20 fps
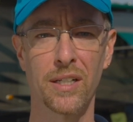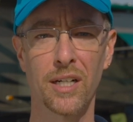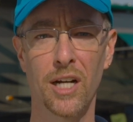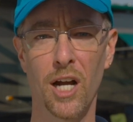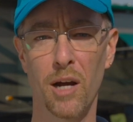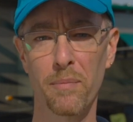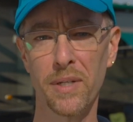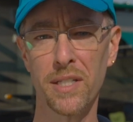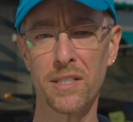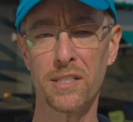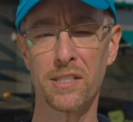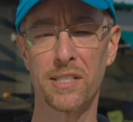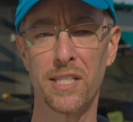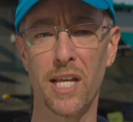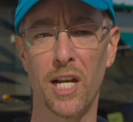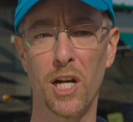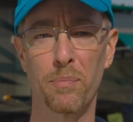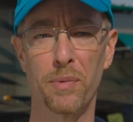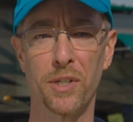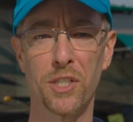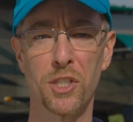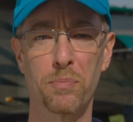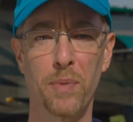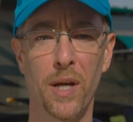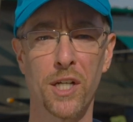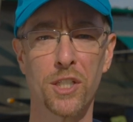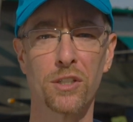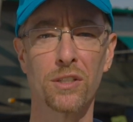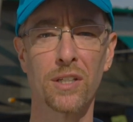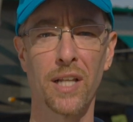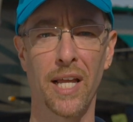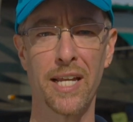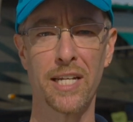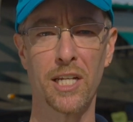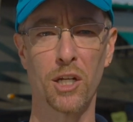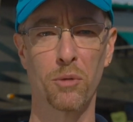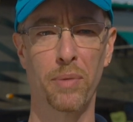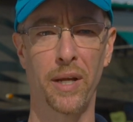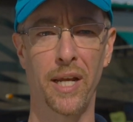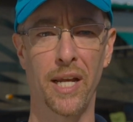Cummins set up a special
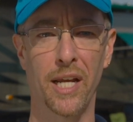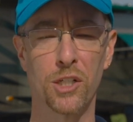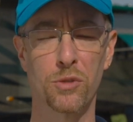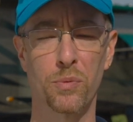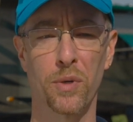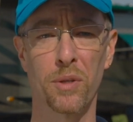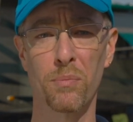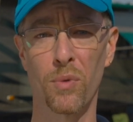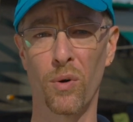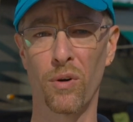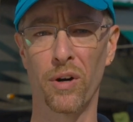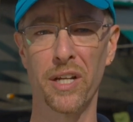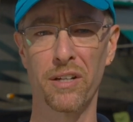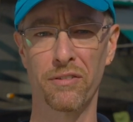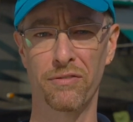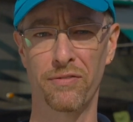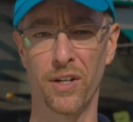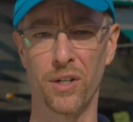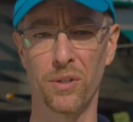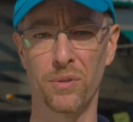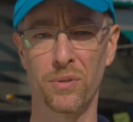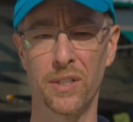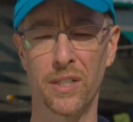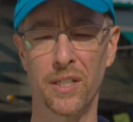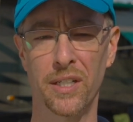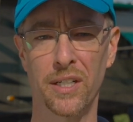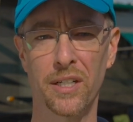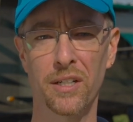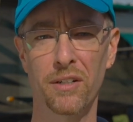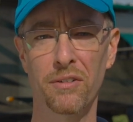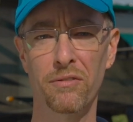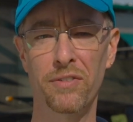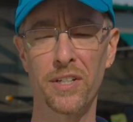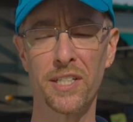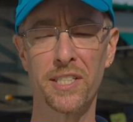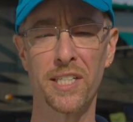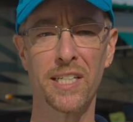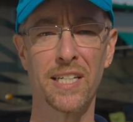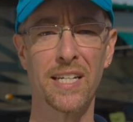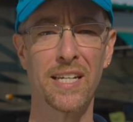landing page with more info.
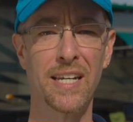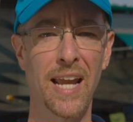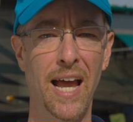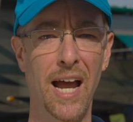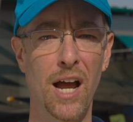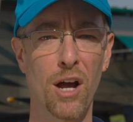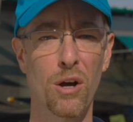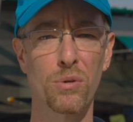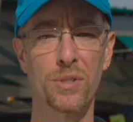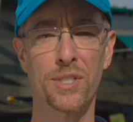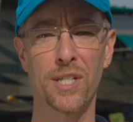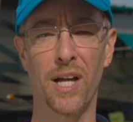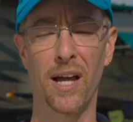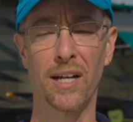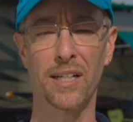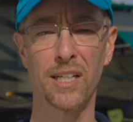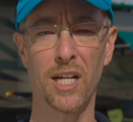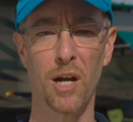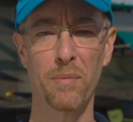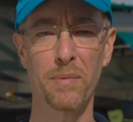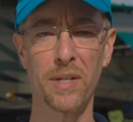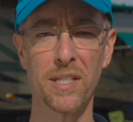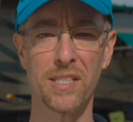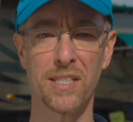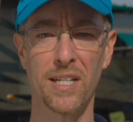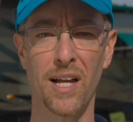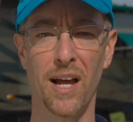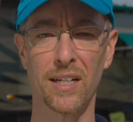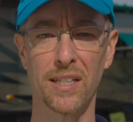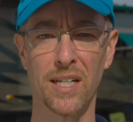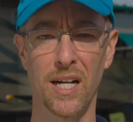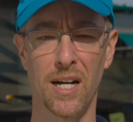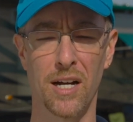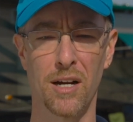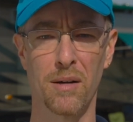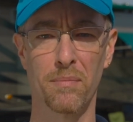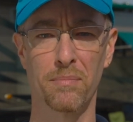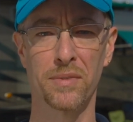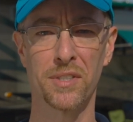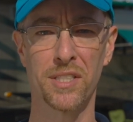Visit
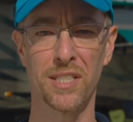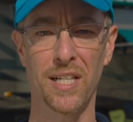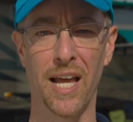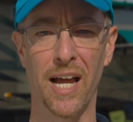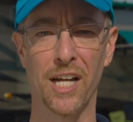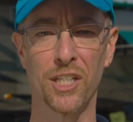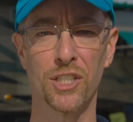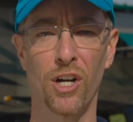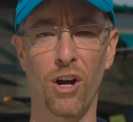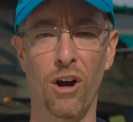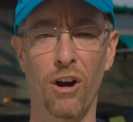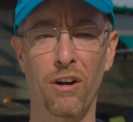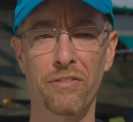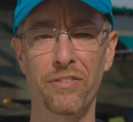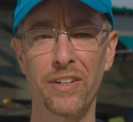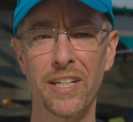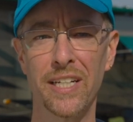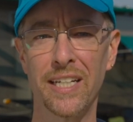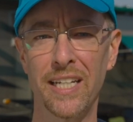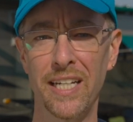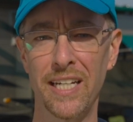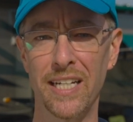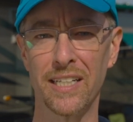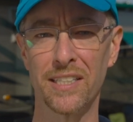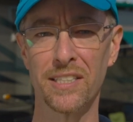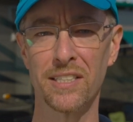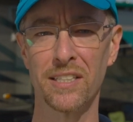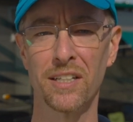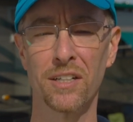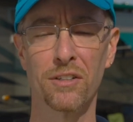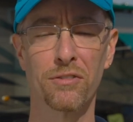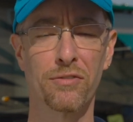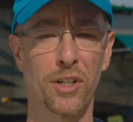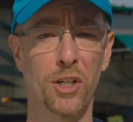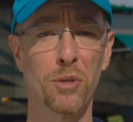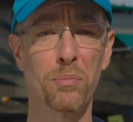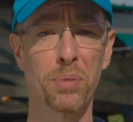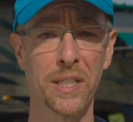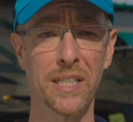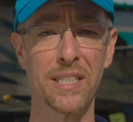now.cummins.com/RVgeeks for
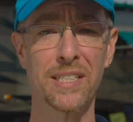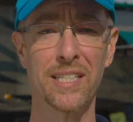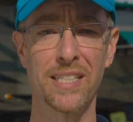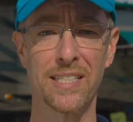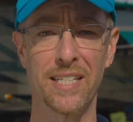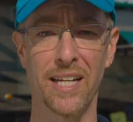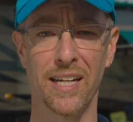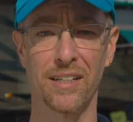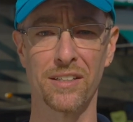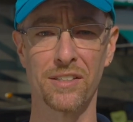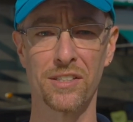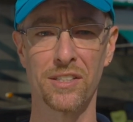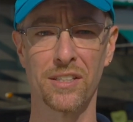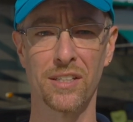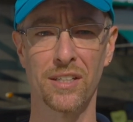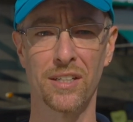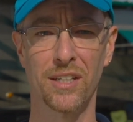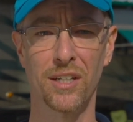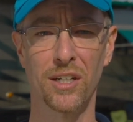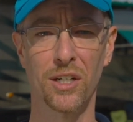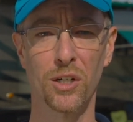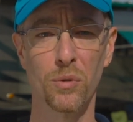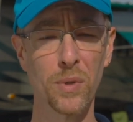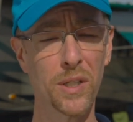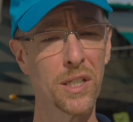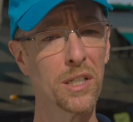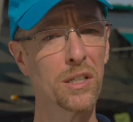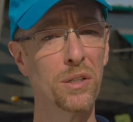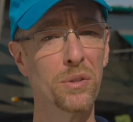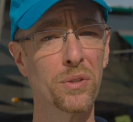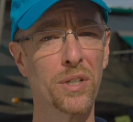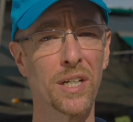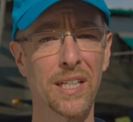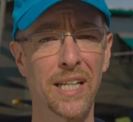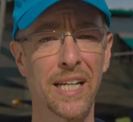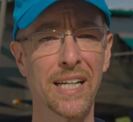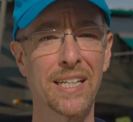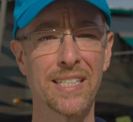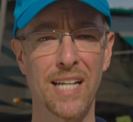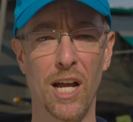complete details. We'll include a
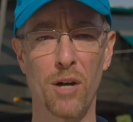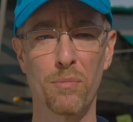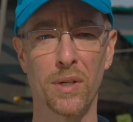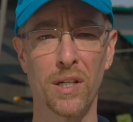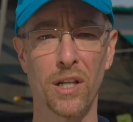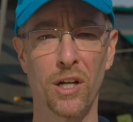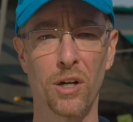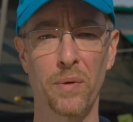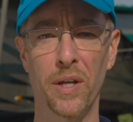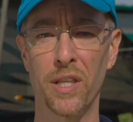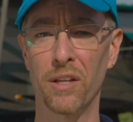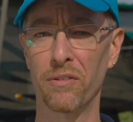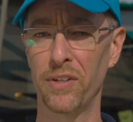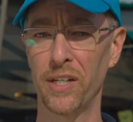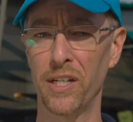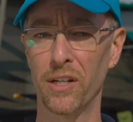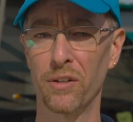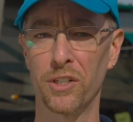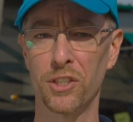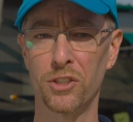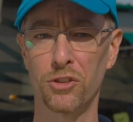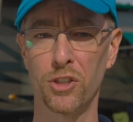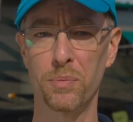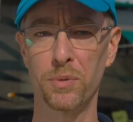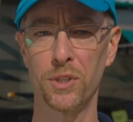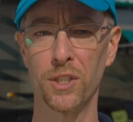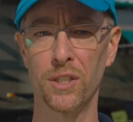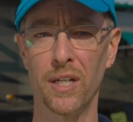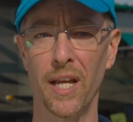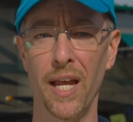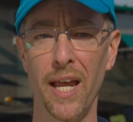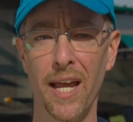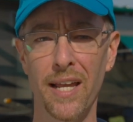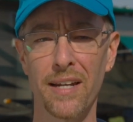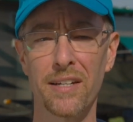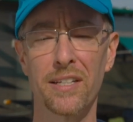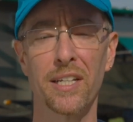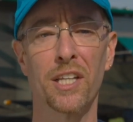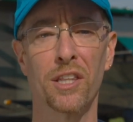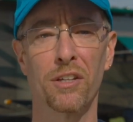link down below in the video description
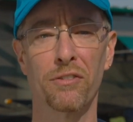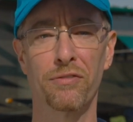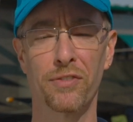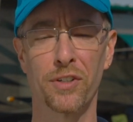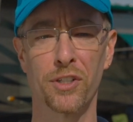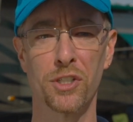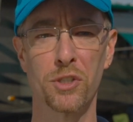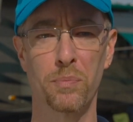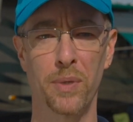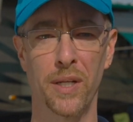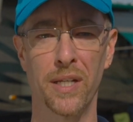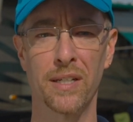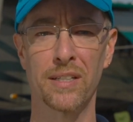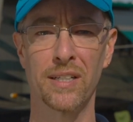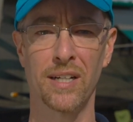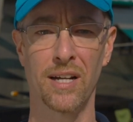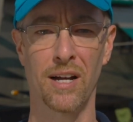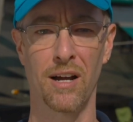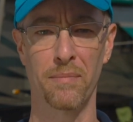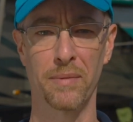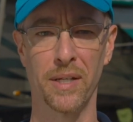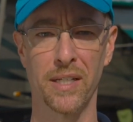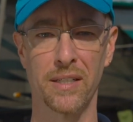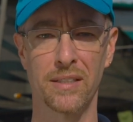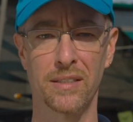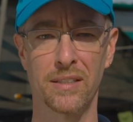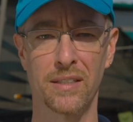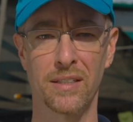and in the first pinned comment.